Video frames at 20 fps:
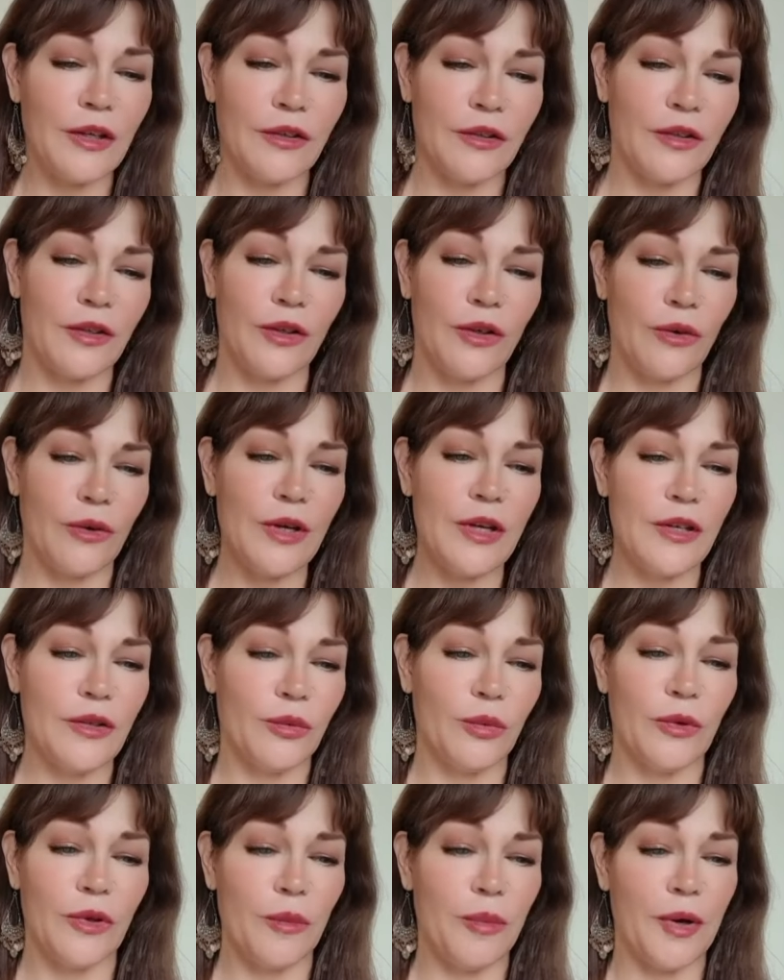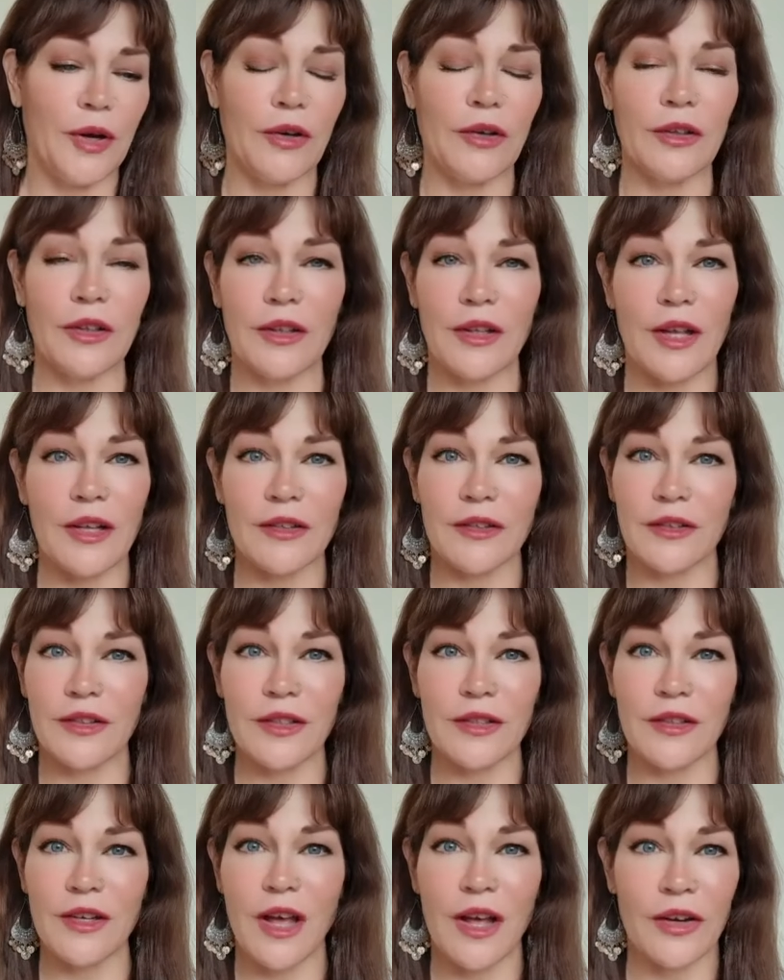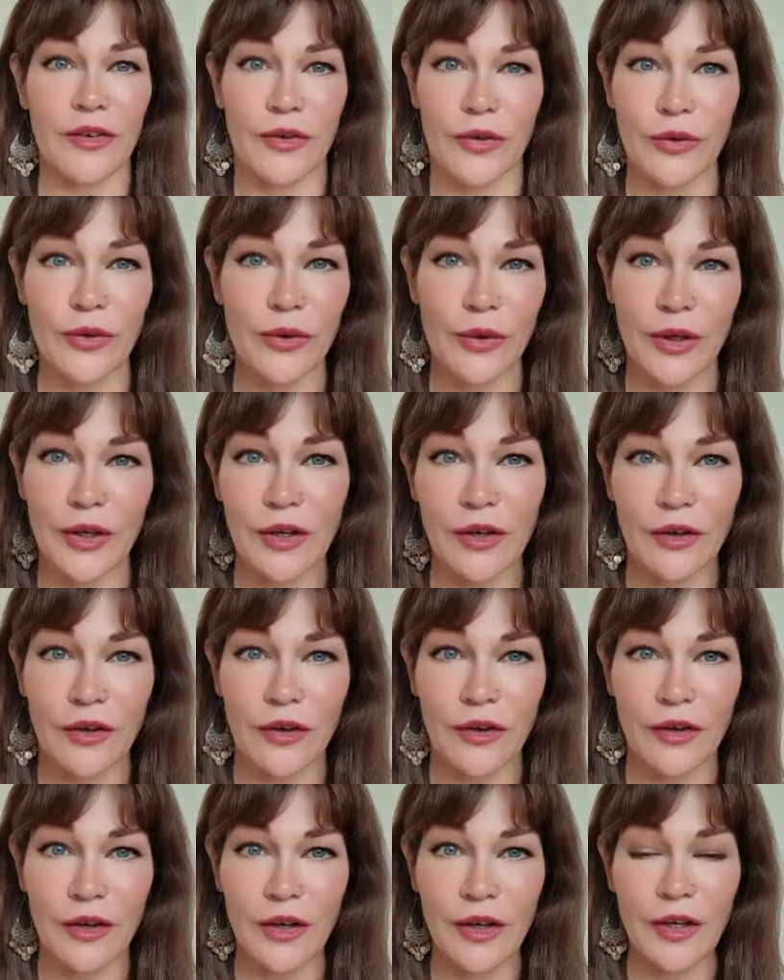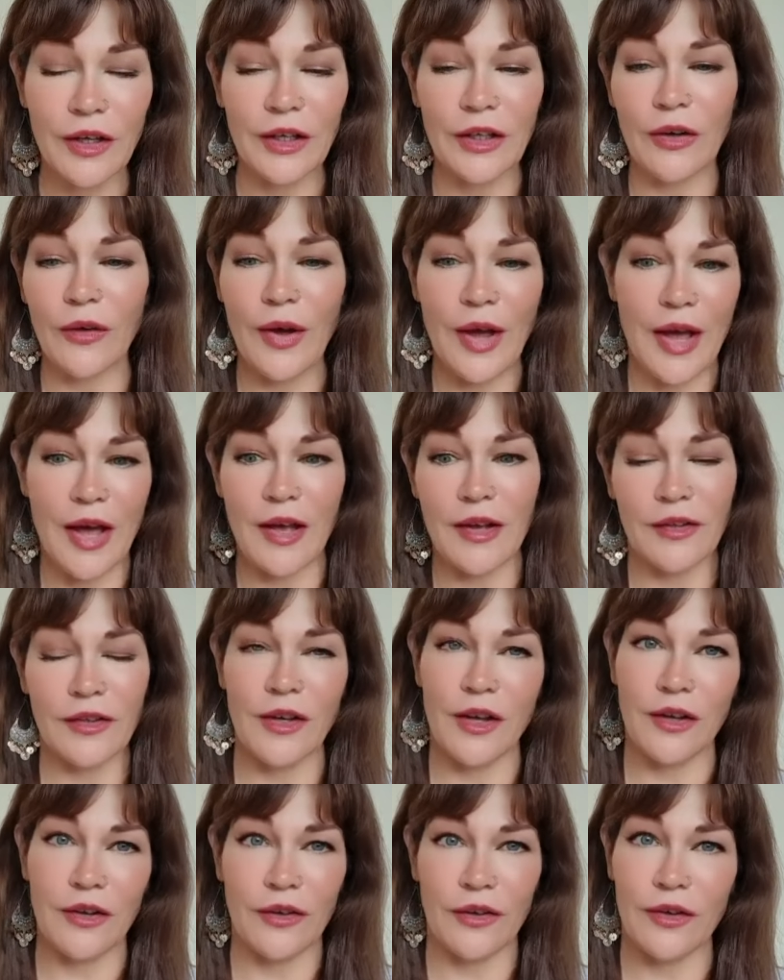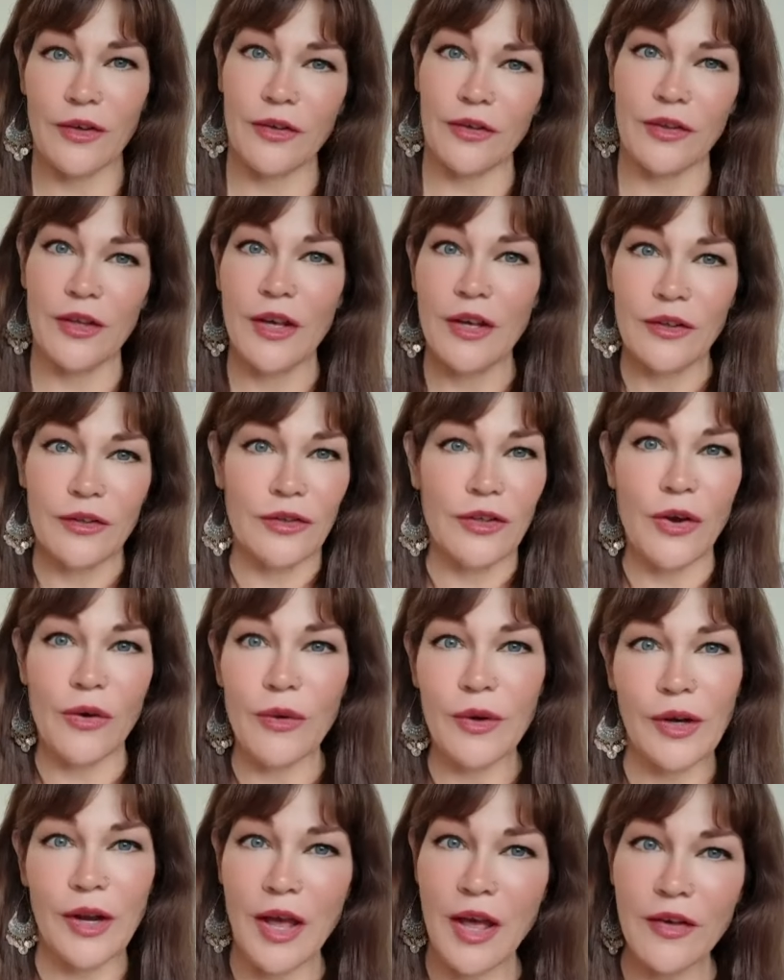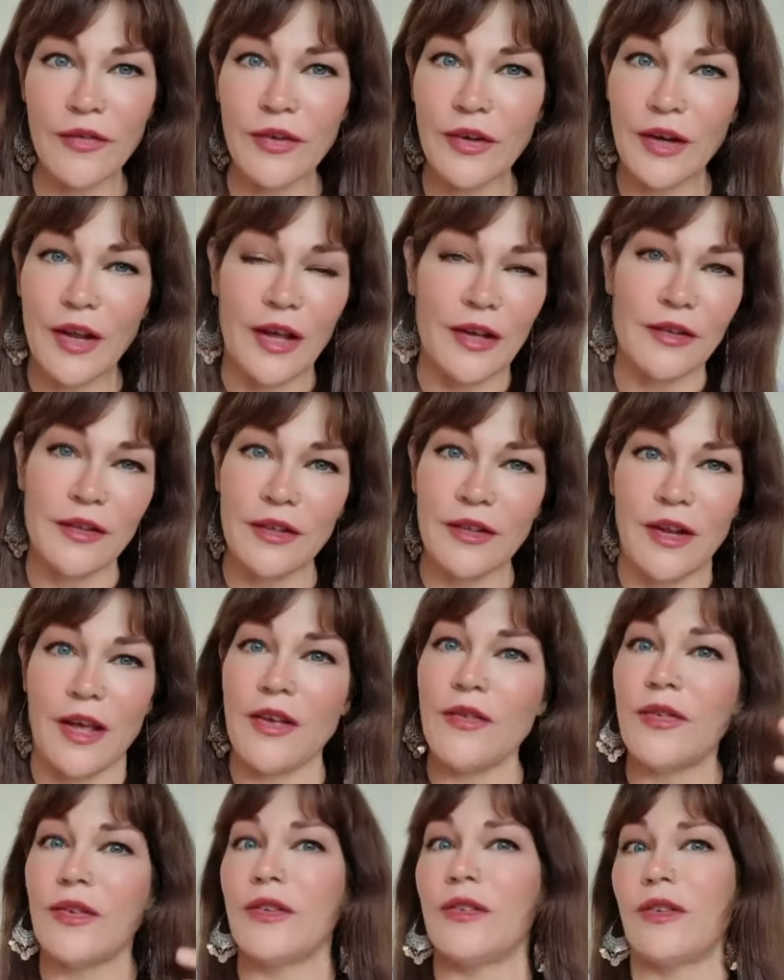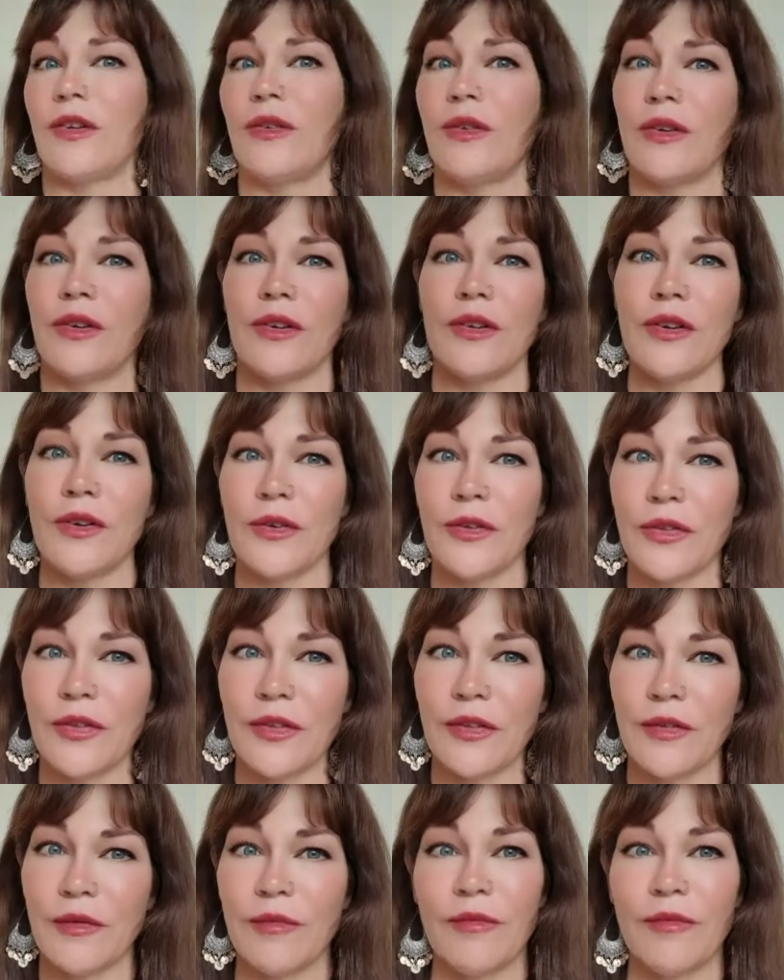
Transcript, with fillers: gets the grease. Well, apparently that's just not true here. You know, as on earth, so in heaven, as in heaven, so on earth.